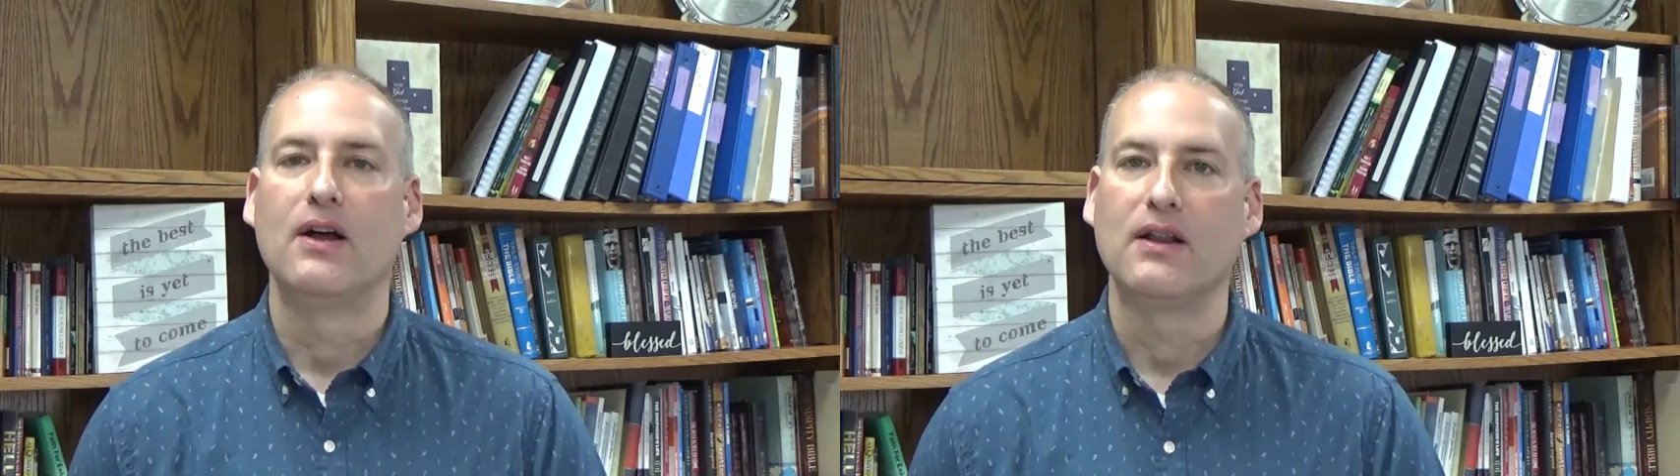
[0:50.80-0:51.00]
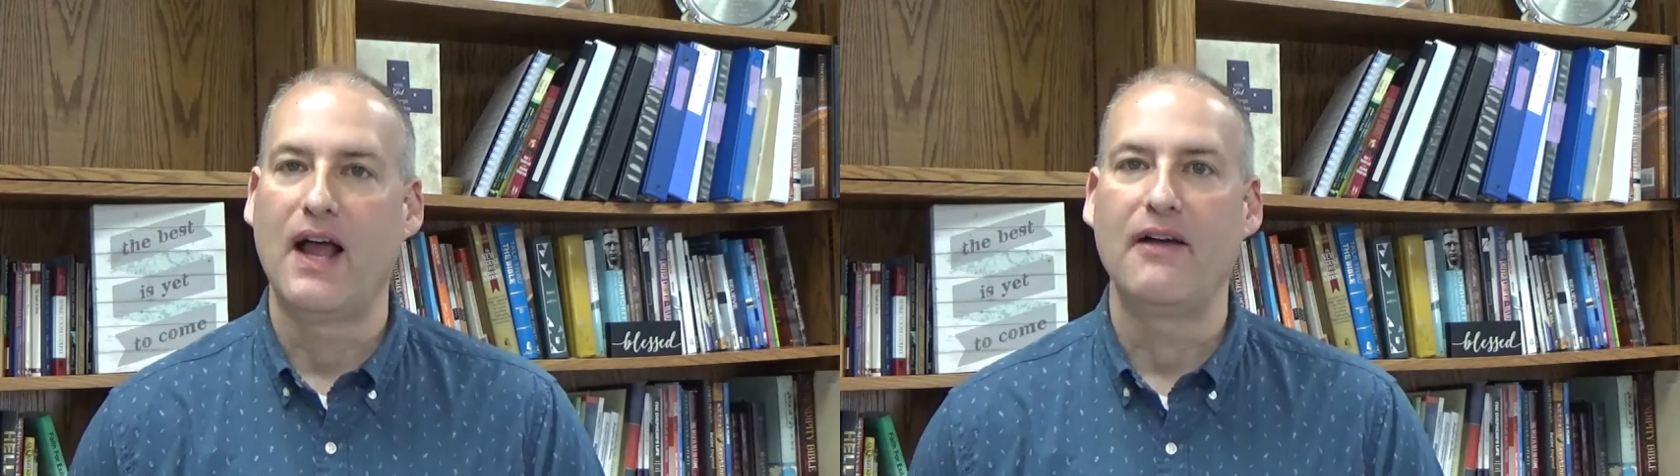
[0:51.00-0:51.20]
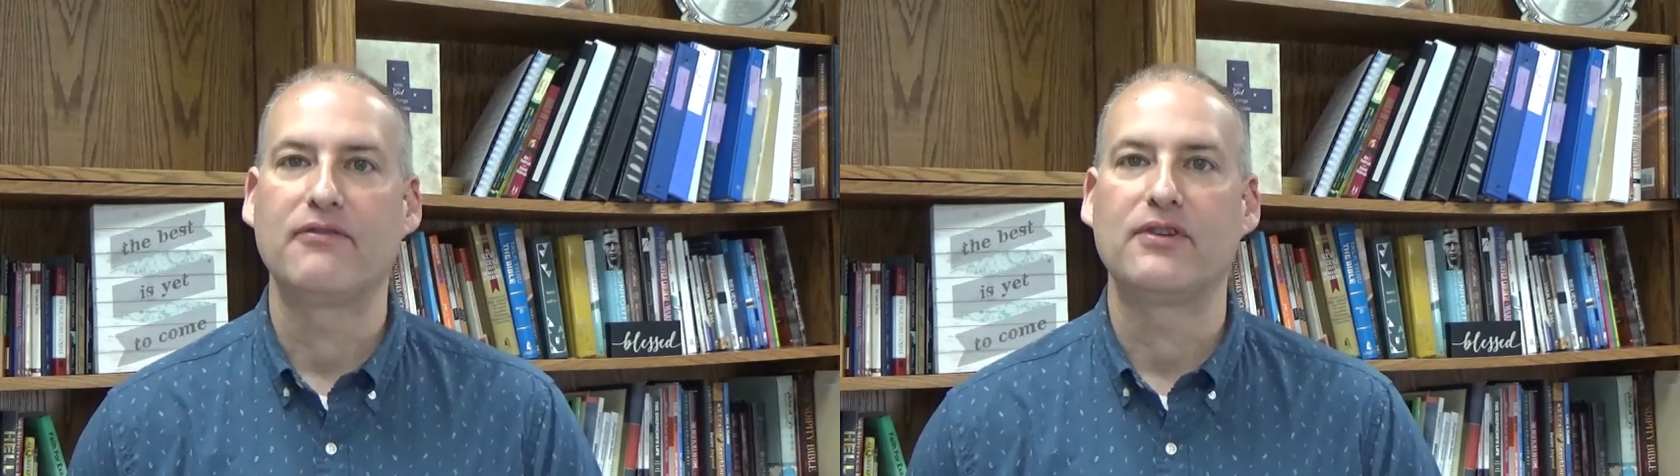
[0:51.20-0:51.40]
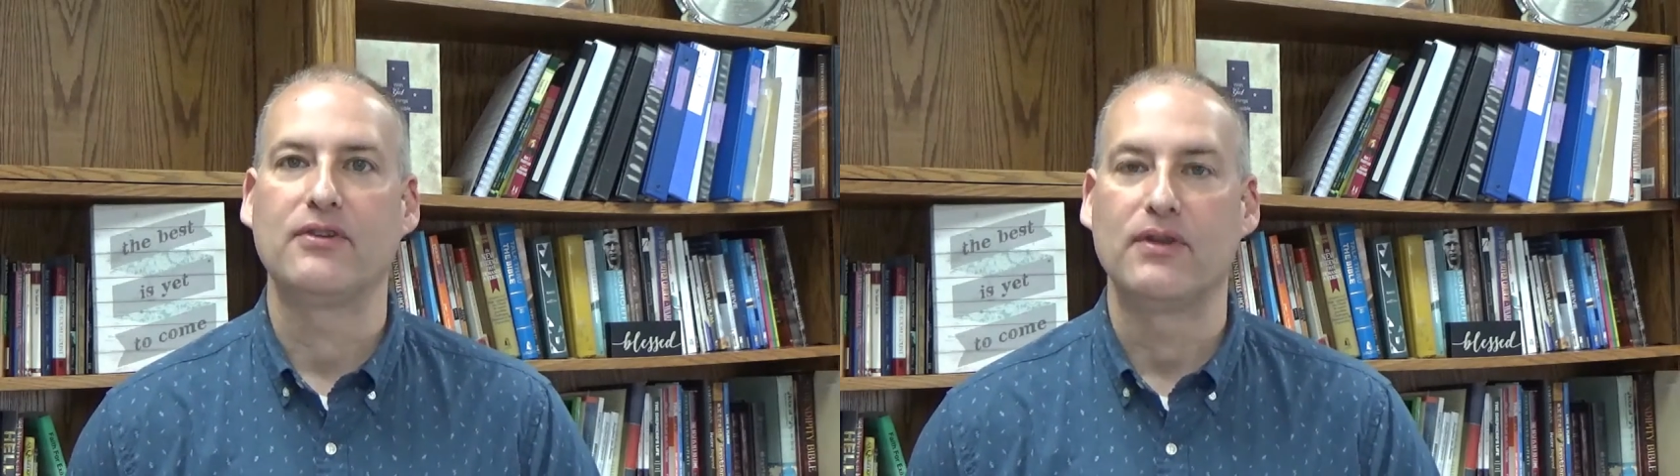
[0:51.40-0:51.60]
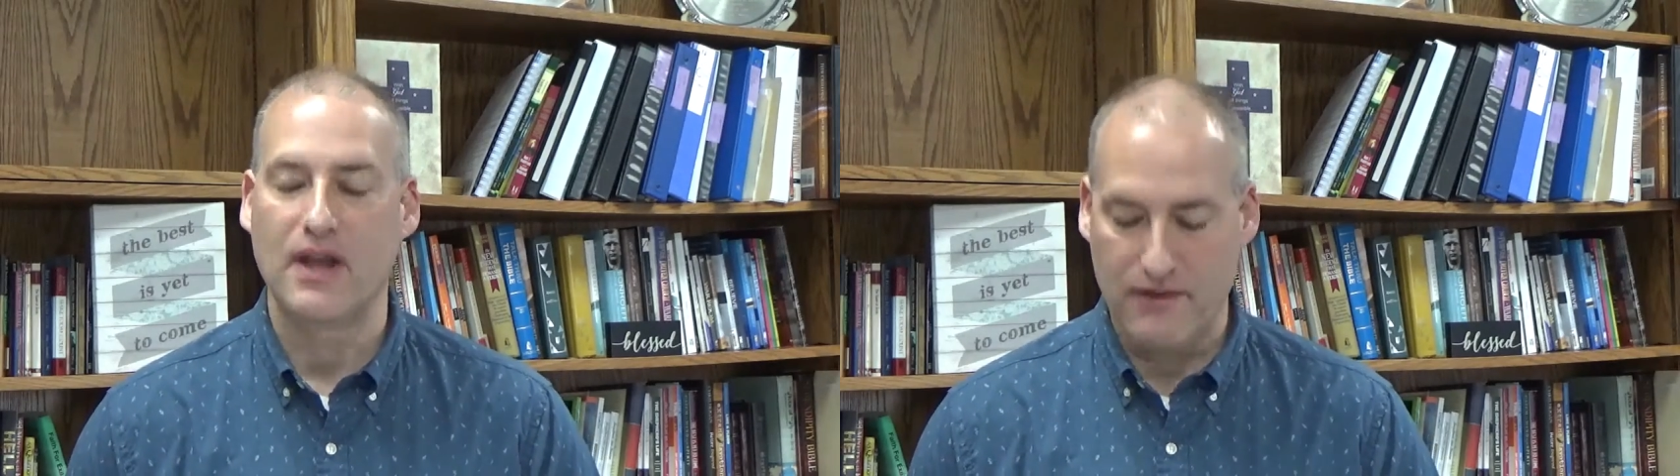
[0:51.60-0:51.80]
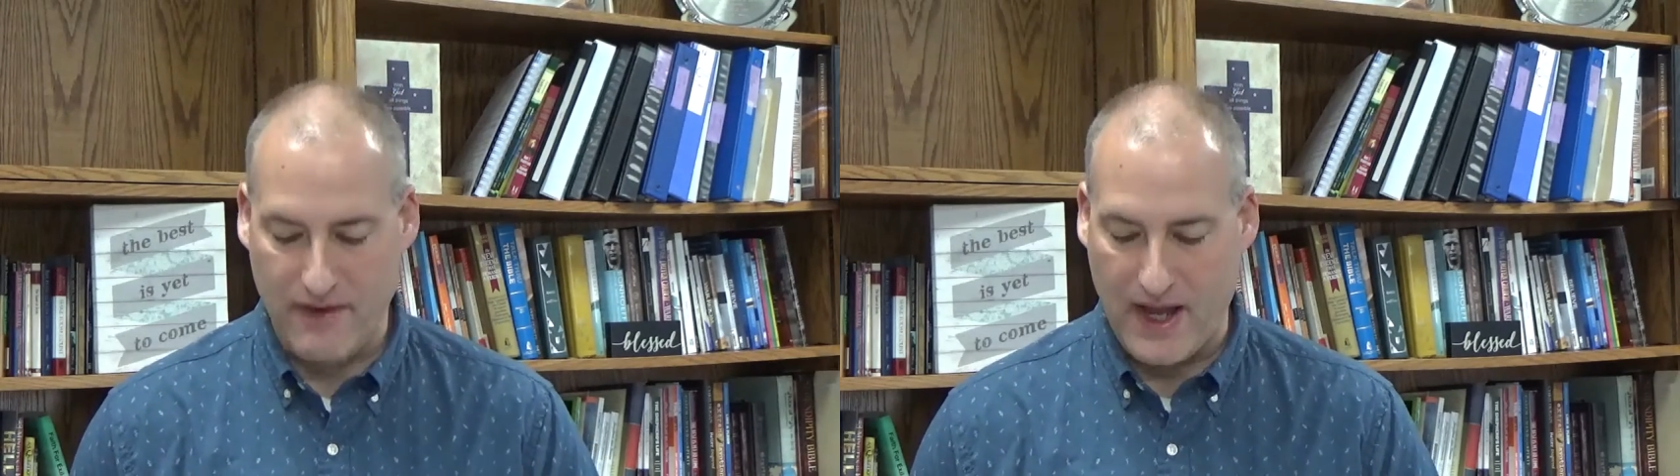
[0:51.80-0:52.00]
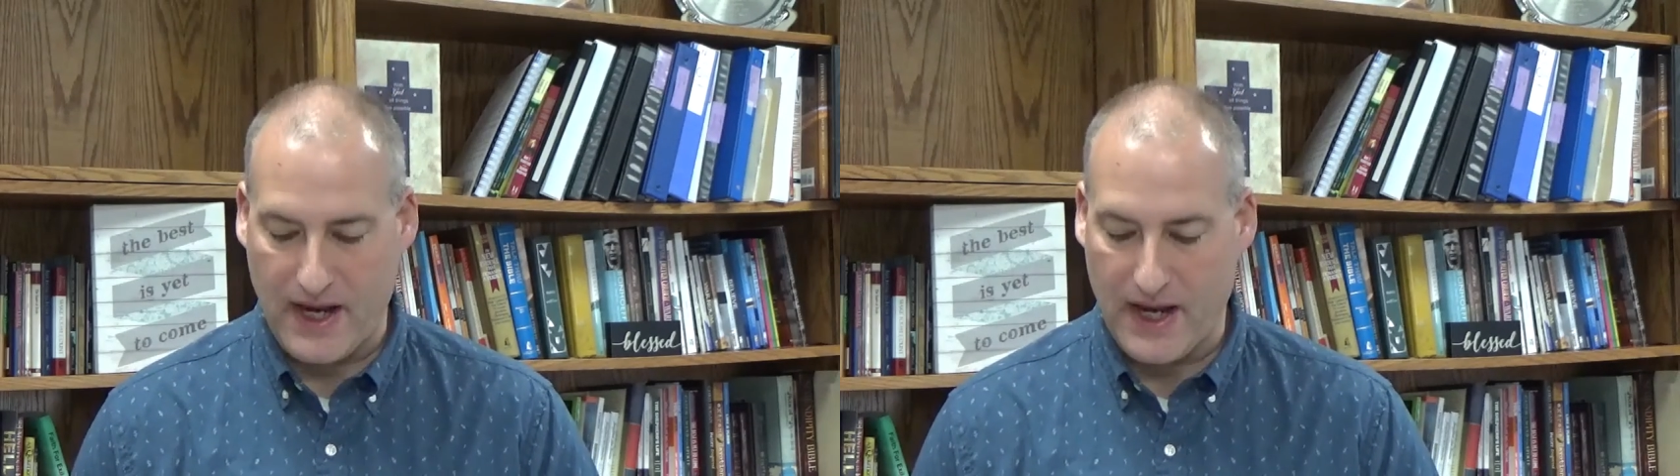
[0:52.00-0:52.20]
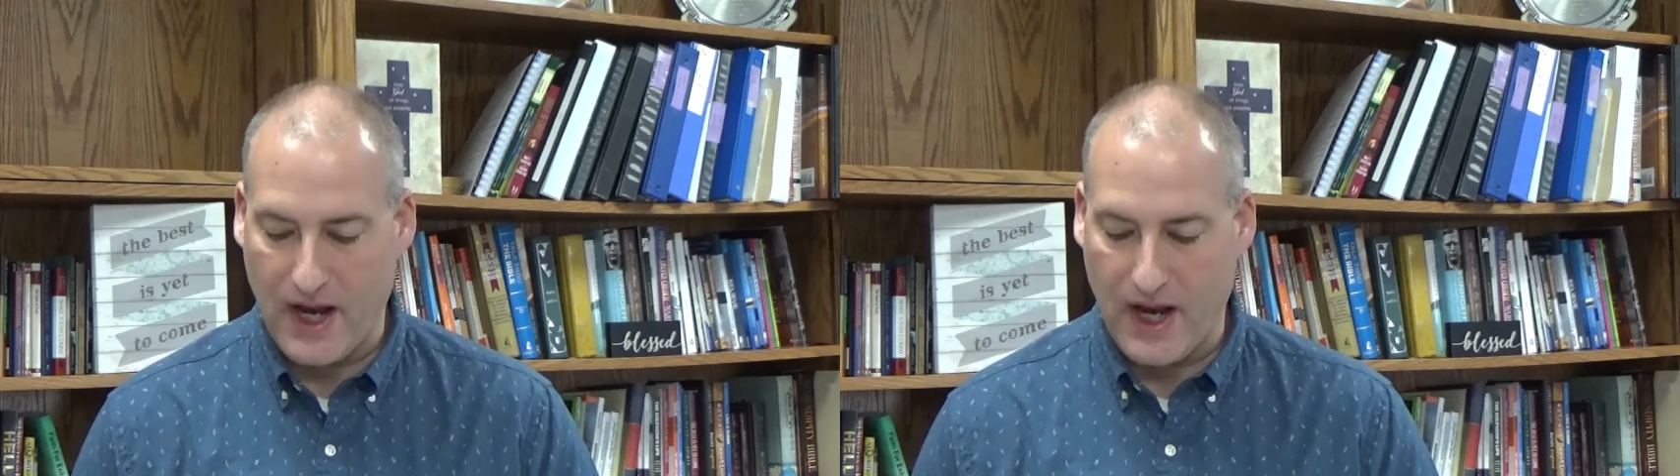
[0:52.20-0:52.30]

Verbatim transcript: left to give a